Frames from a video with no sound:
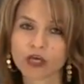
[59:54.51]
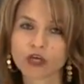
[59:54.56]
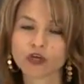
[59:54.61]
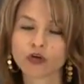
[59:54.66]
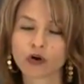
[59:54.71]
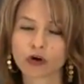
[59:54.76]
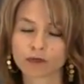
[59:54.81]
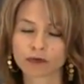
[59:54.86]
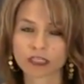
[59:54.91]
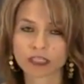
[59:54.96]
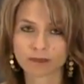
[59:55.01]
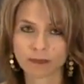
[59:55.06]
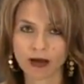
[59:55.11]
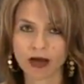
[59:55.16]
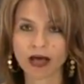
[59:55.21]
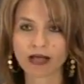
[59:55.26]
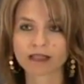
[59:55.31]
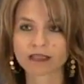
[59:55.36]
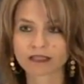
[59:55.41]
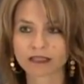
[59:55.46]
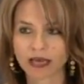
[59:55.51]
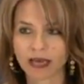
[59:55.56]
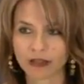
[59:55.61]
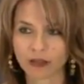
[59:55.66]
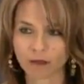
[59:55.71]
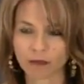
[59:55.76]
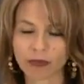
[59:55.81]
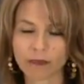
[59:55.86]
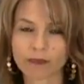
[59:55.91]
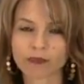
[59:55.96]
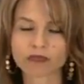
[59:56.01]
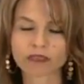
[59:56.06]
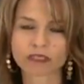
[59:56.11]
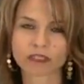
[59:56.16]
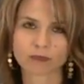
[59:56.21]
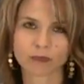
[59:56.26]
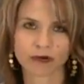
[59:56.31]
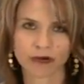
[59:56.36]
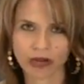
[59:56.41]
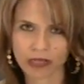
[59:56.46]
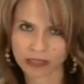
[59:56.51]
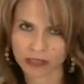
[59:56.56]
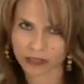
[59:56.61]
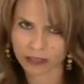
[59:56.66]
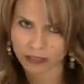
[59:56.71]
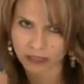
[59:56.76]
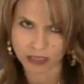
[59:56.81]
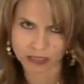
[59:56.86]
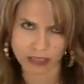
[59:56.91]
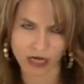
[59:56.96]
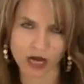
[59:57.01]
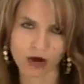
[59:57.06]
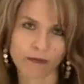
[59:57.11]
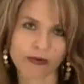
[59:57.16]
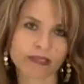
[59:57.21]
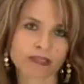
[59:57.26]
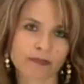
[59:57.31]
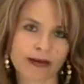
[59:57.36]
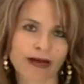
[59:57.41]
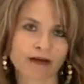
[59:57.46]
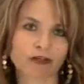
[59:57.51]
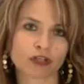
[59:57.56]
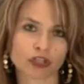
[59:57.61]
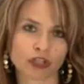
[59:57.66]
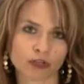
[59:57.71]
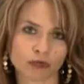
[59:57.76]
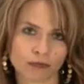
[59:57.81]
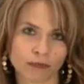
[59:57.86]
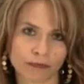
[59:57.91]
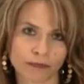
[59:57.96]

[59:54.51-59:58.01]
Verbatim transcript: Your response to other people's experiences is always about you.